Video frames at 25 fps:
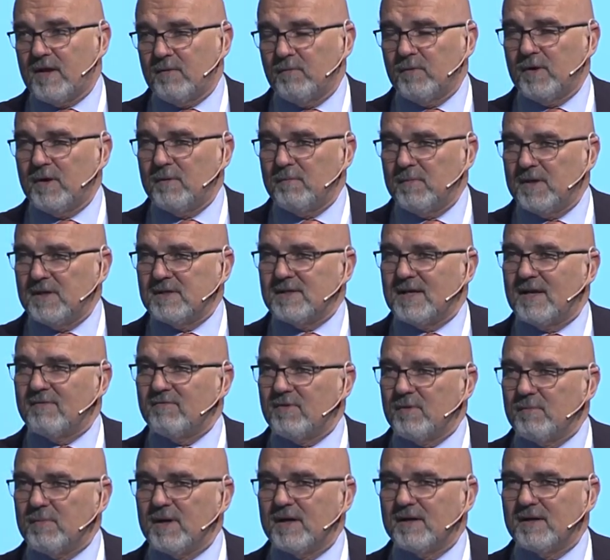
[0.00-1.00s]
and when I mean
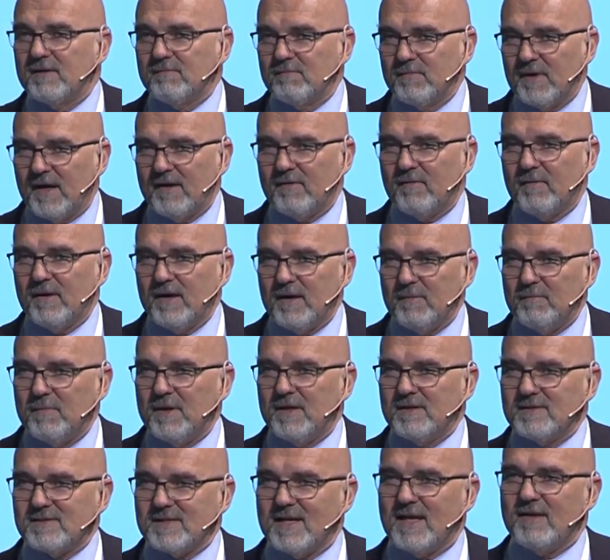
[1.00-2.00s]
everybody, I really
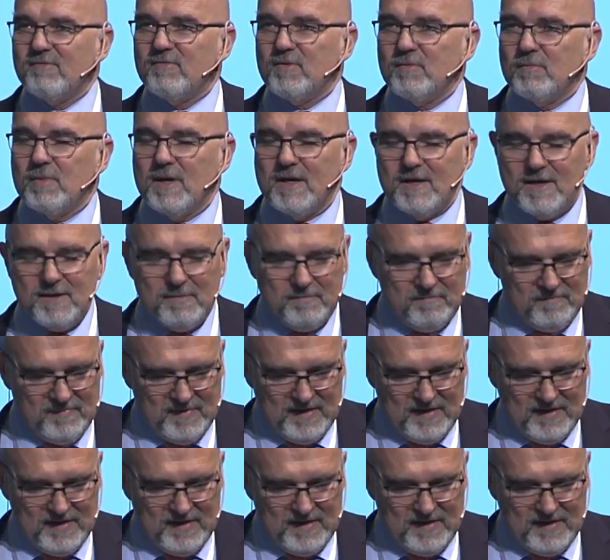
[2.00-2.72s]
means everybody.